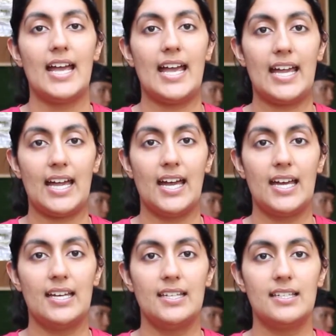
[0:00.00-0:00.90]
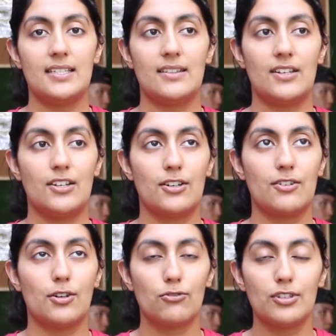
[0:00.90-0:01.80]
and
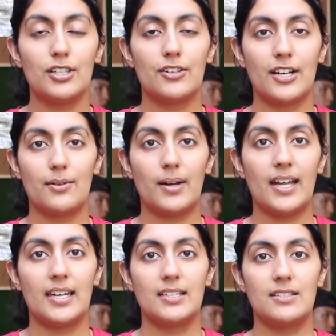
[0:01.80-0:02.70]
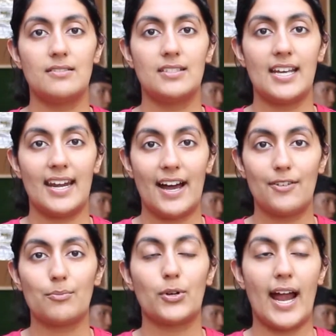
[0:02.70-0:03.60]
they're a really great way to get
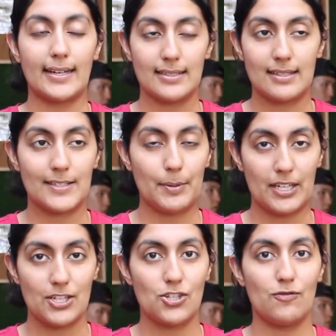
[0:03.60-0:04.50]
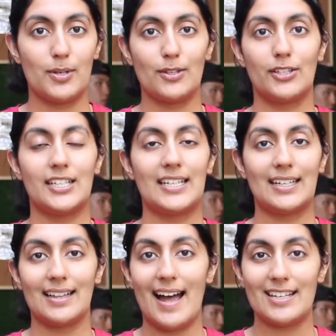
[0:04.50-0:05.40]
out and practice the Spanish you've been learning in
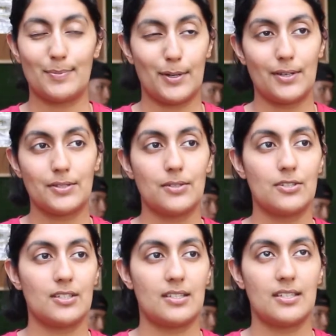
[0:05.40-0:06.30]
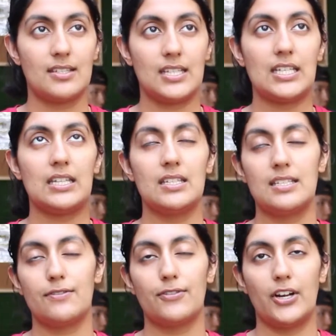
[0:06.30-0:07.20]
class, but also just to see the
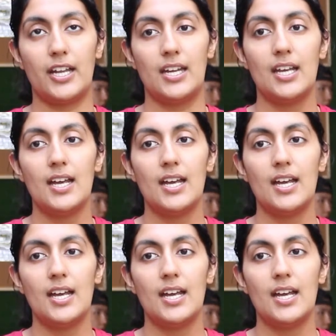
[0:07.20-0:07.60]
different